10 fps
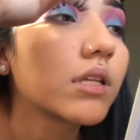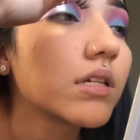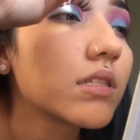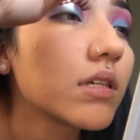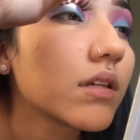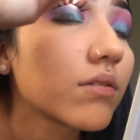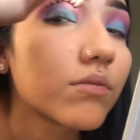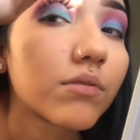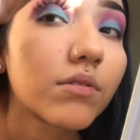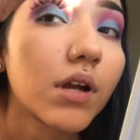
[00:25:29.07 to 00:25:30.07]
placing
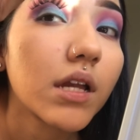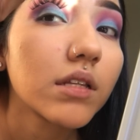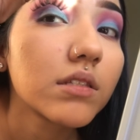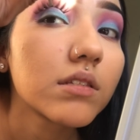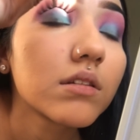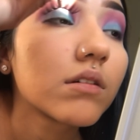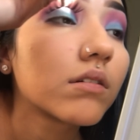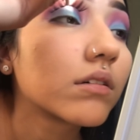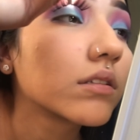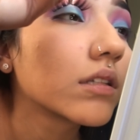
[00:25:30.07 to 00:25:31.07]
right
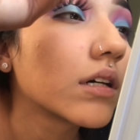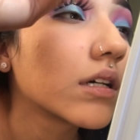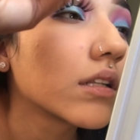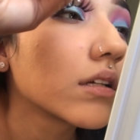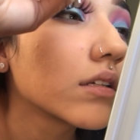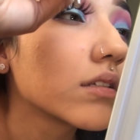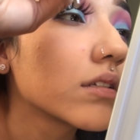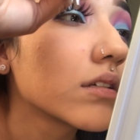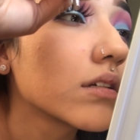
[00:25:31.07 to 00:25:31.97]
on the eyelids.